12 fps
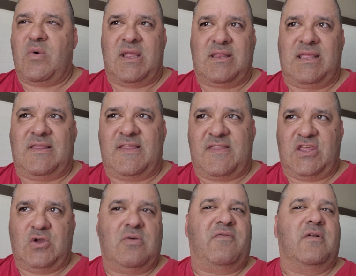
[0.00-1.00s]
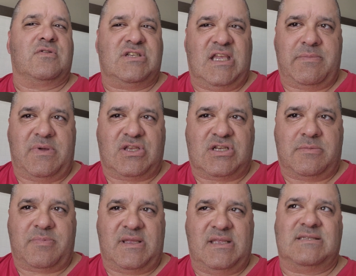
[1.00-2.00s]
no idea that the UFL
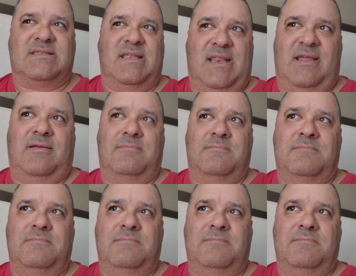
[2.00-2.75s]
Championship is today.